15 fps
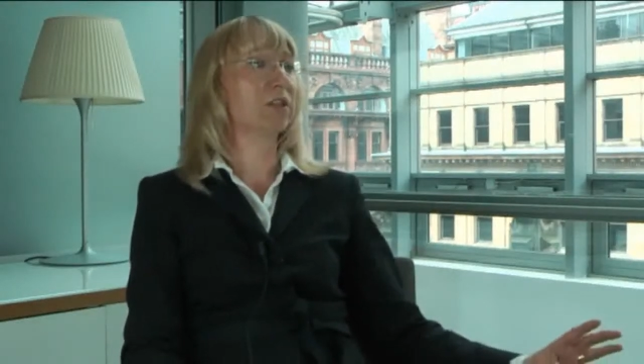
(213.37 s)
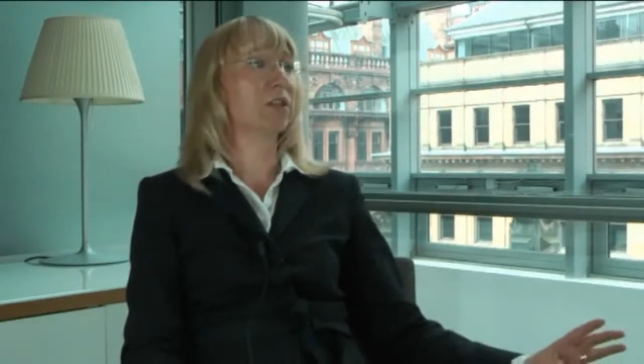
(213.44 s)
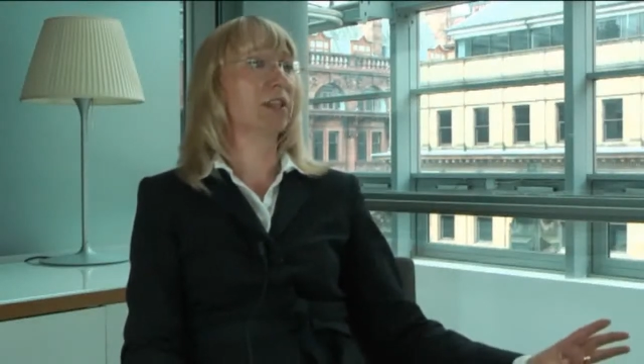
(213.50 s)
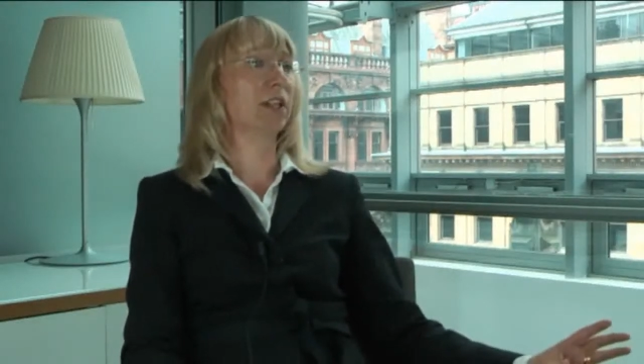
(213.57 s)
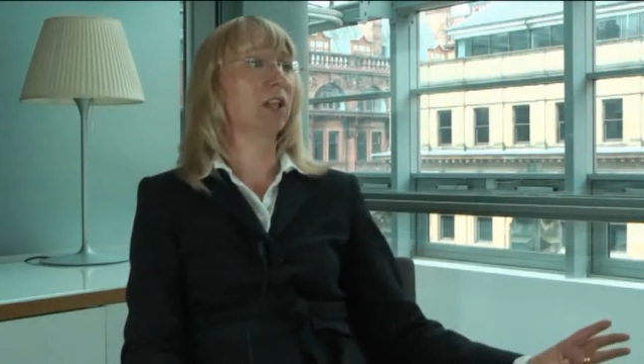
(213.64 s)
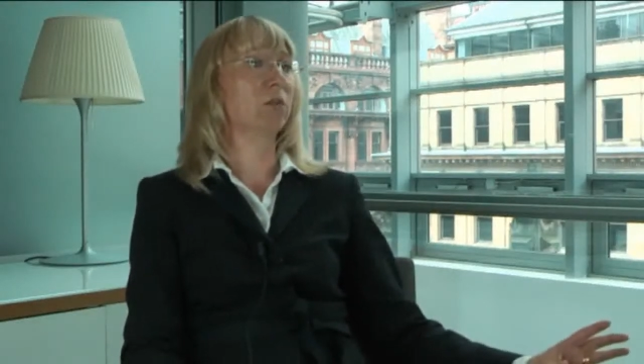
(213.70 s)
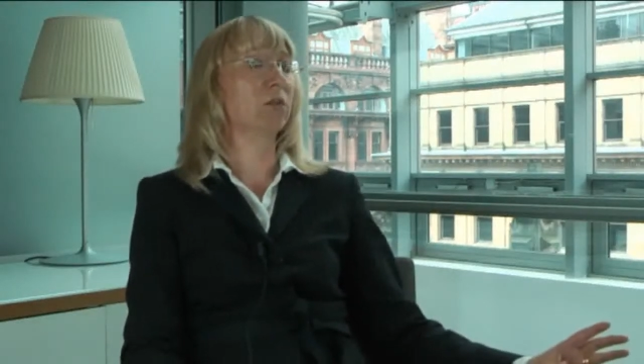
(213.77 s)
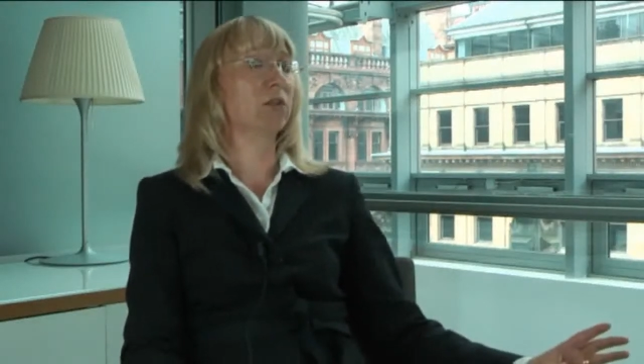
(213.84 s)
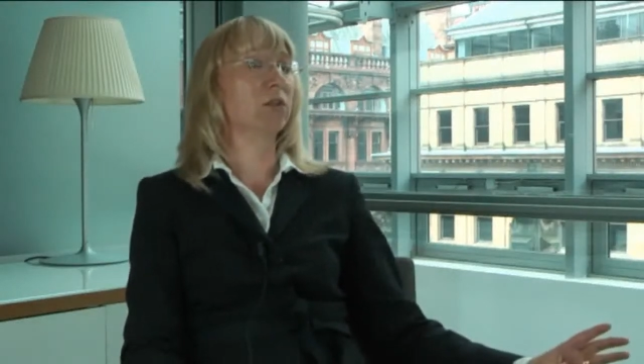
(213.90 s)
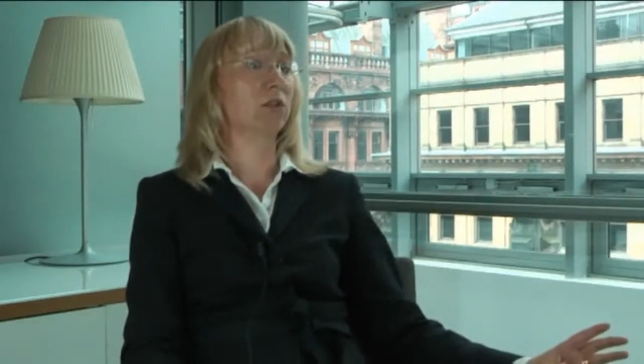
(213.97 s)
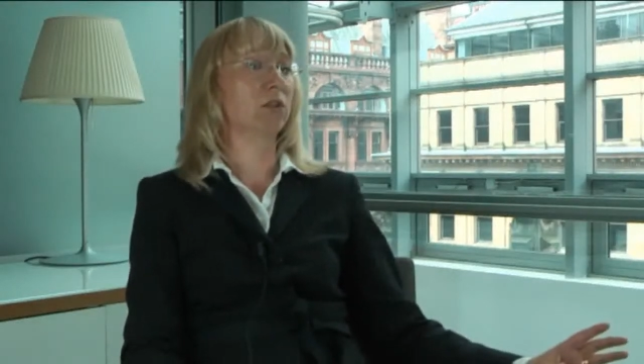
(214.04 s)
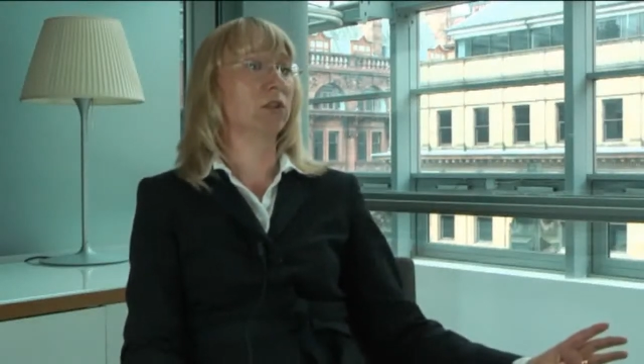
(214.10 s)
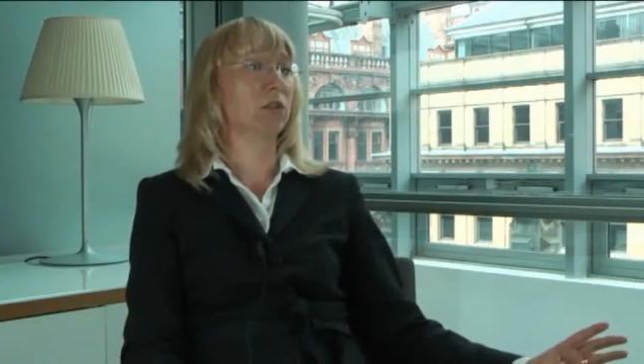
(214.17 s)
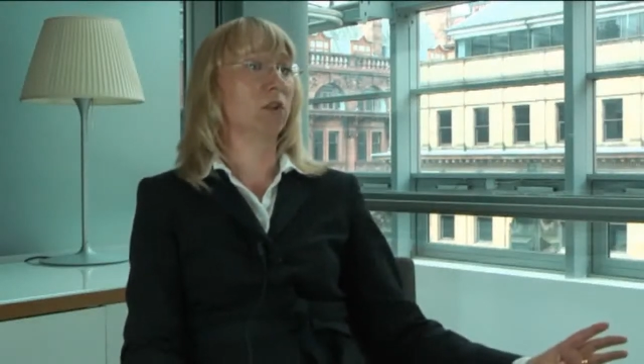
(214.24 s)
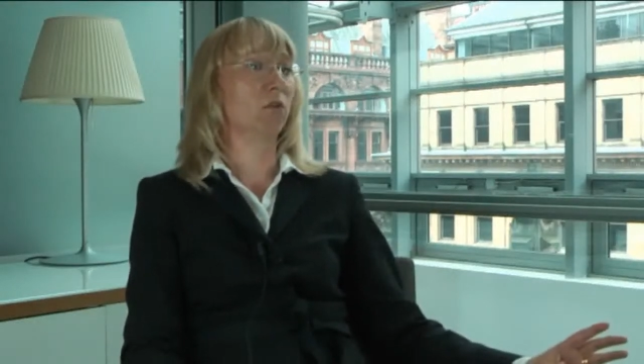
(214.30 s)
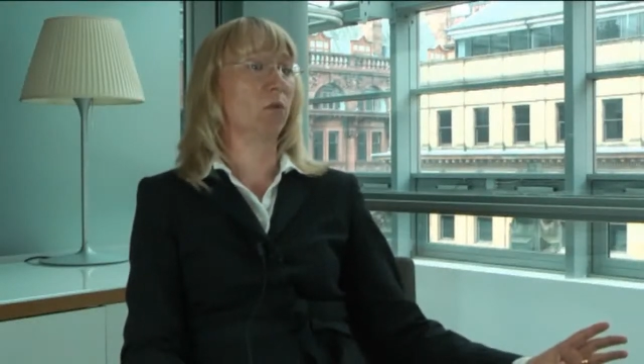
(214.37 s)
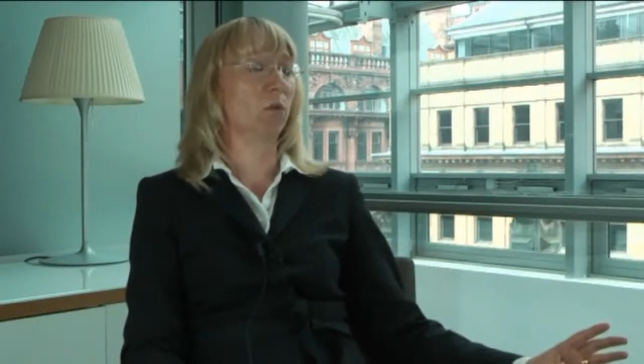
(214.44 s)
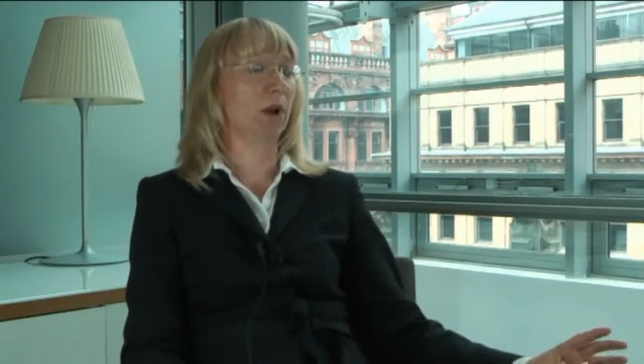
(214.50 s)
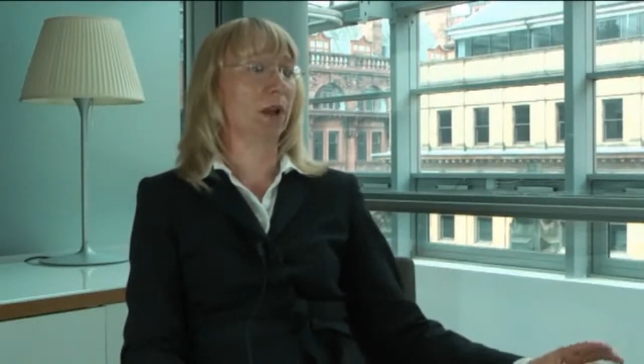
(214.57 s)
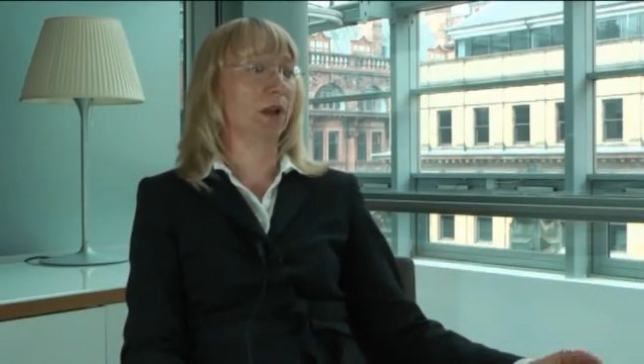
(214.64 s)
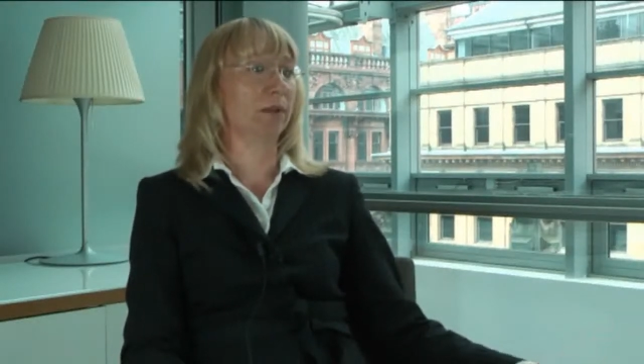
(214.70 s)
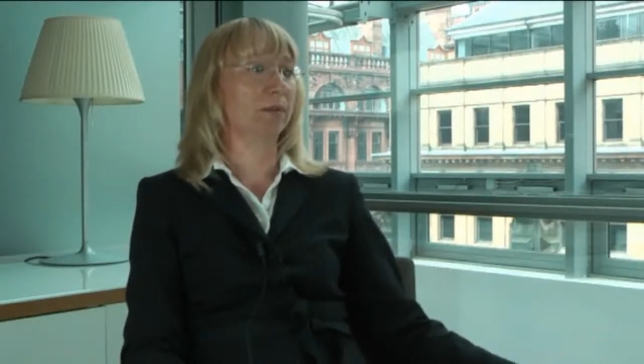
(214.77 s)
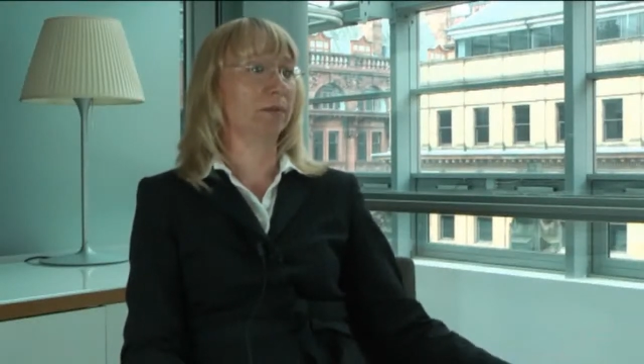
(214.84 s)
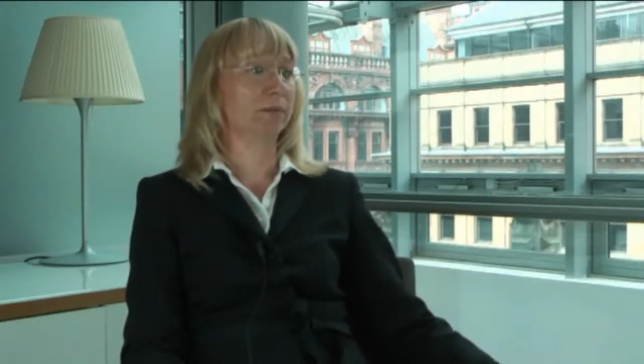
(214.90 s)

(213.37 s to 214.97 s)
using open source software.